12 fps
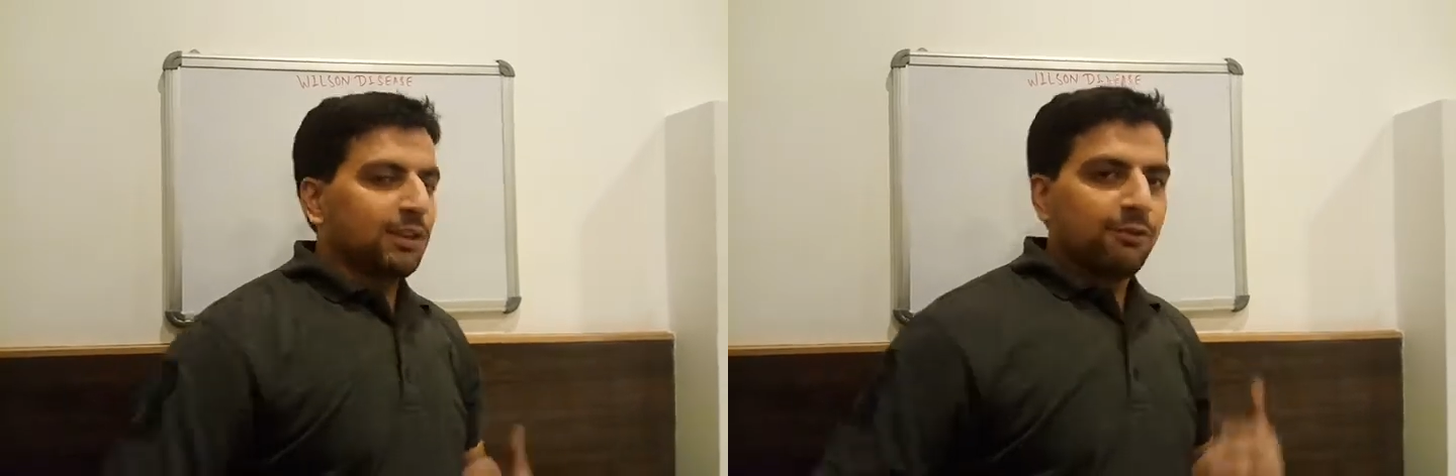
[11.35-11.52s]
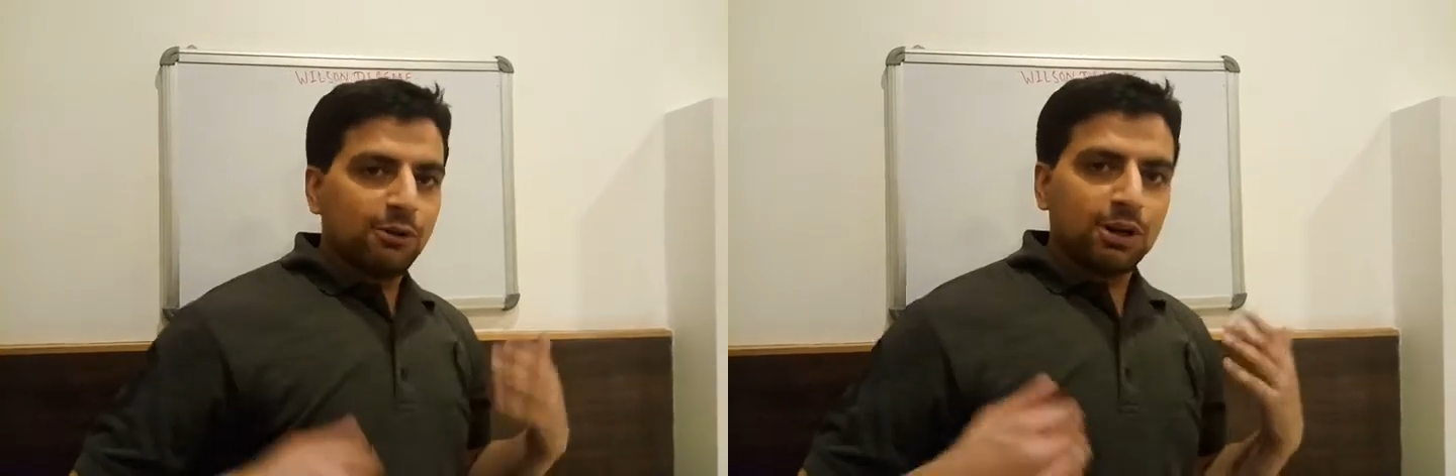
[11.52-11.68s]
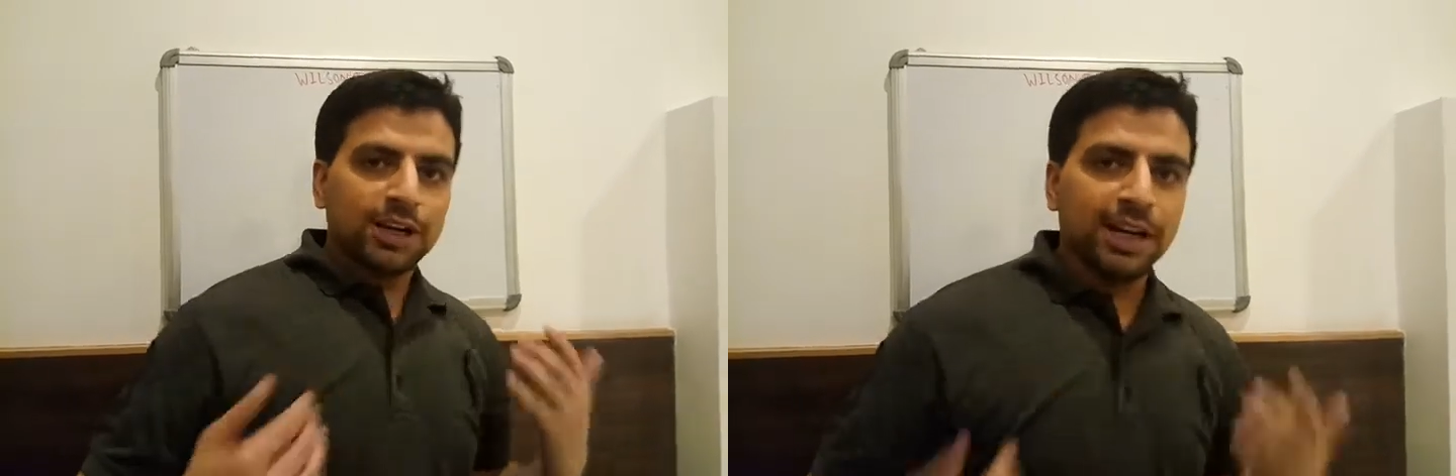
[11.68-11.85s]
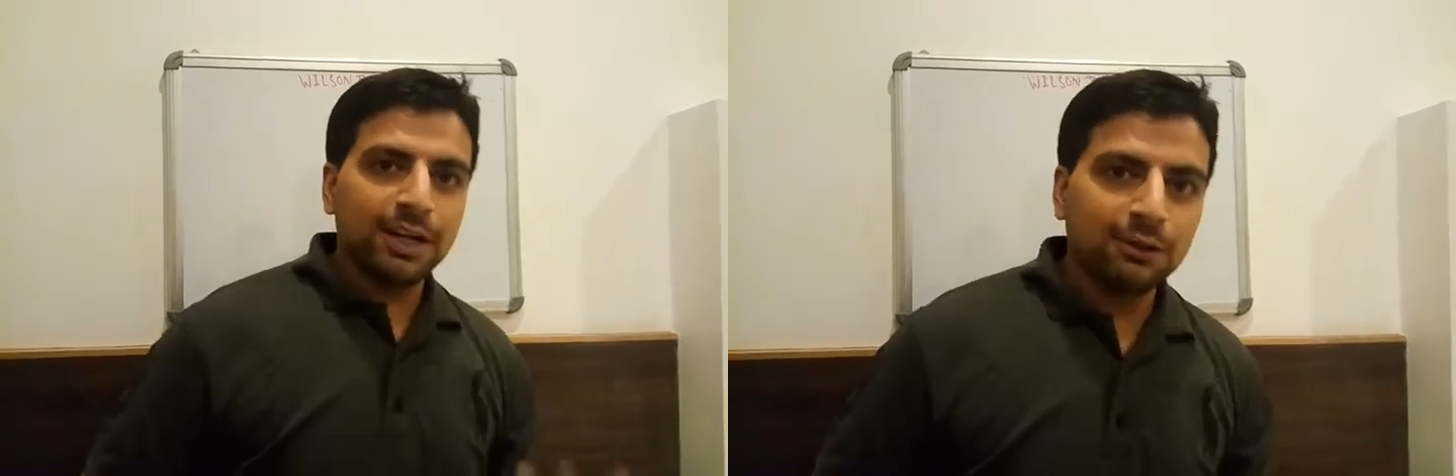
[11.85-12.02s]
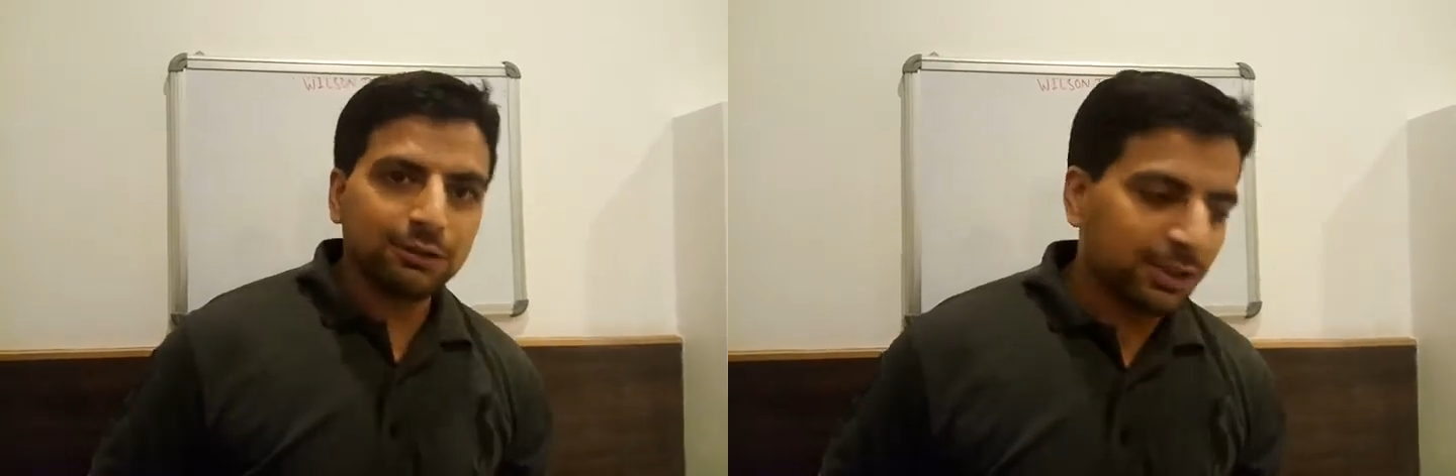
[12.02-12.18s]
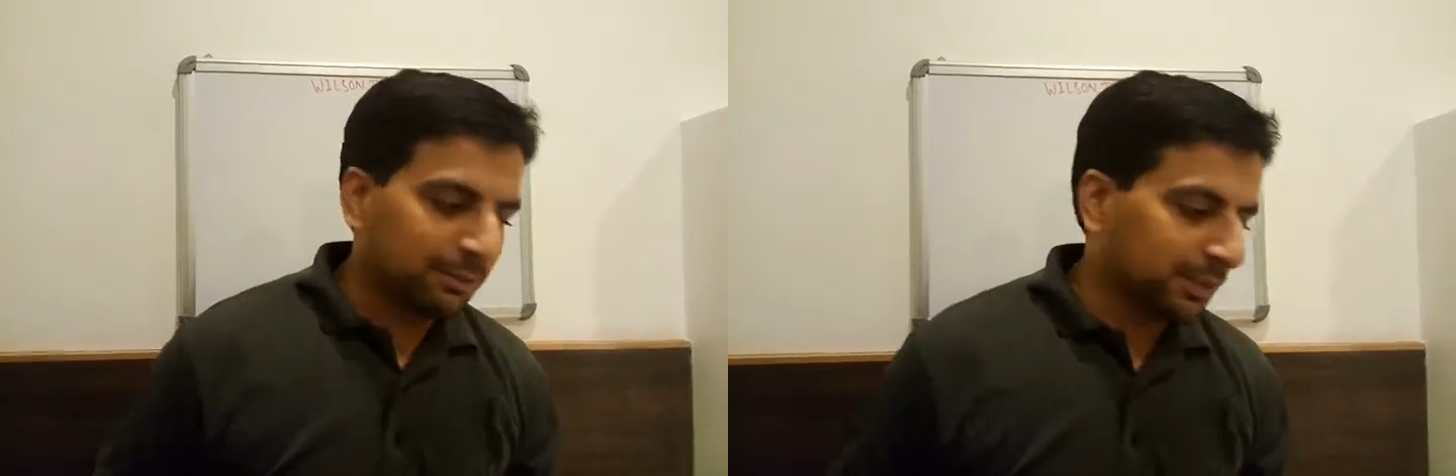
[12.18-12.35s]
what kind
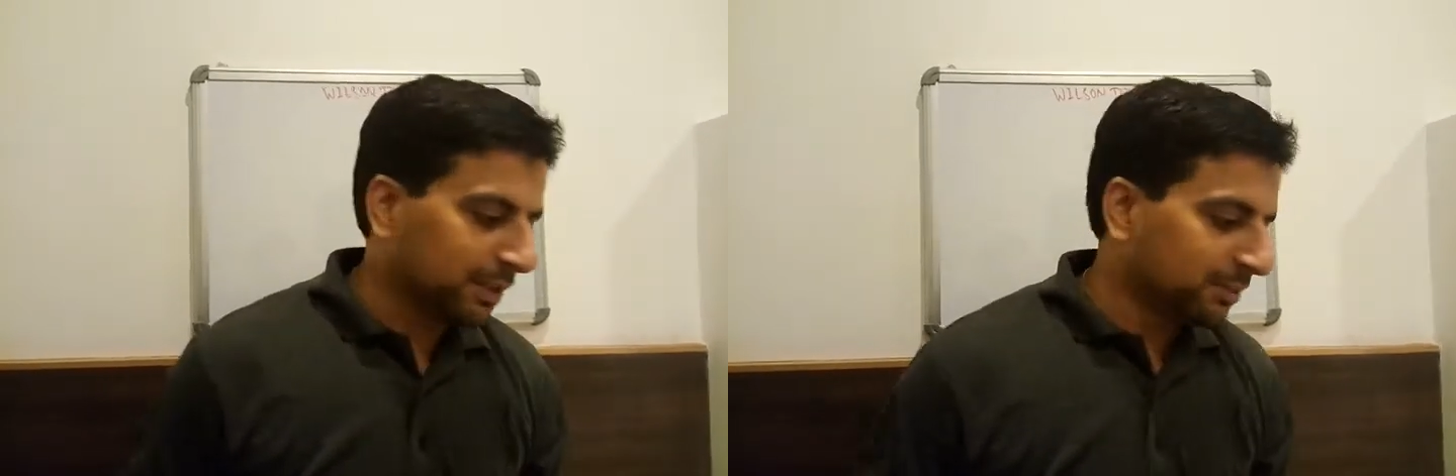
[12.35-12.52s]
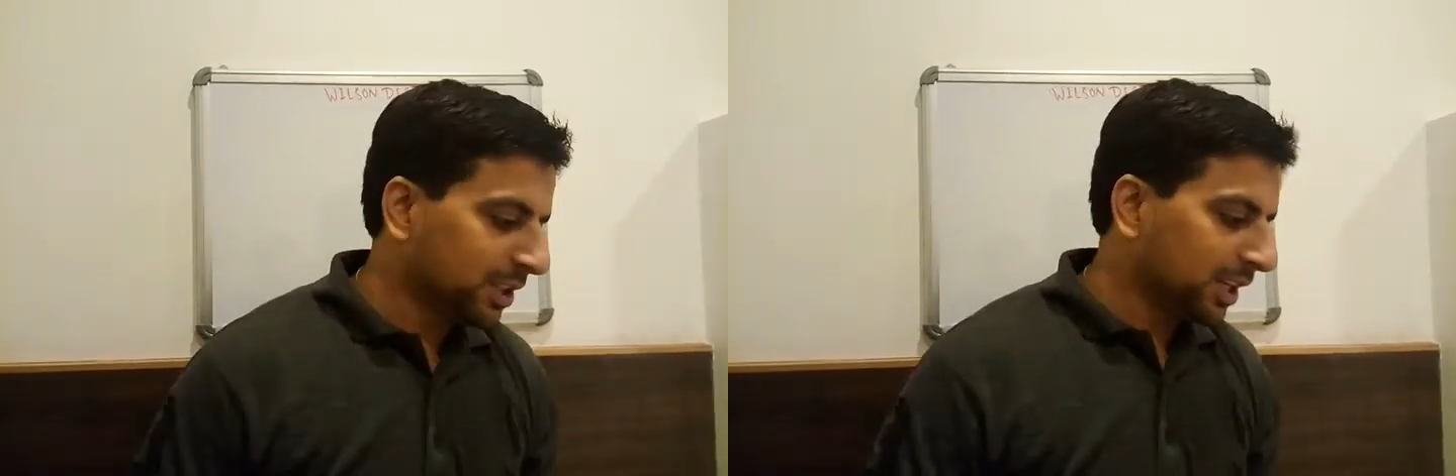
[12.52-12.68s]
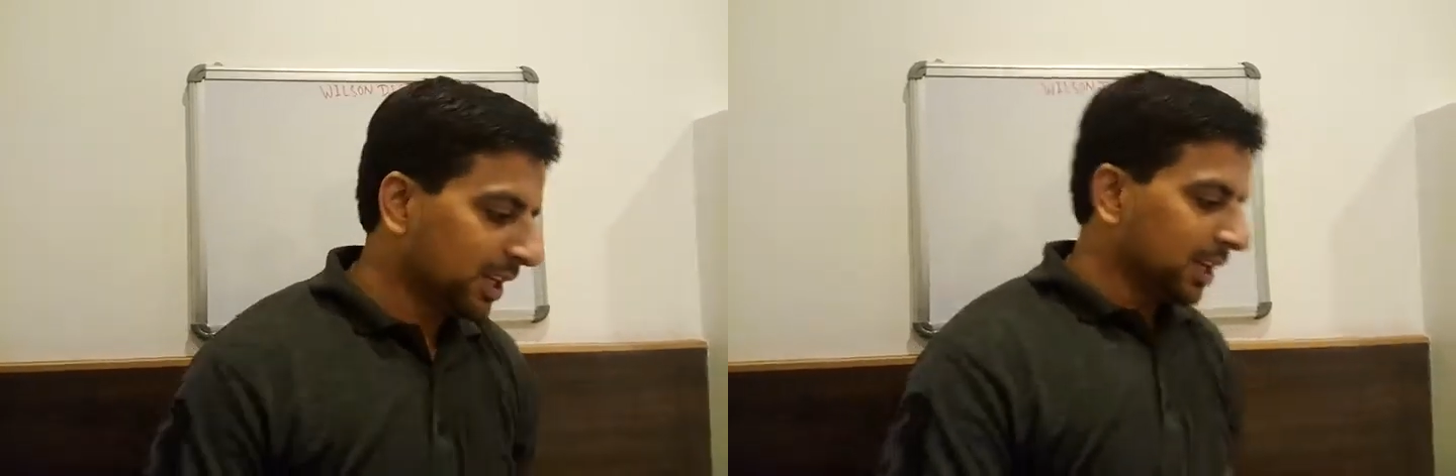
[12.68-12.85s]
of symptoms here,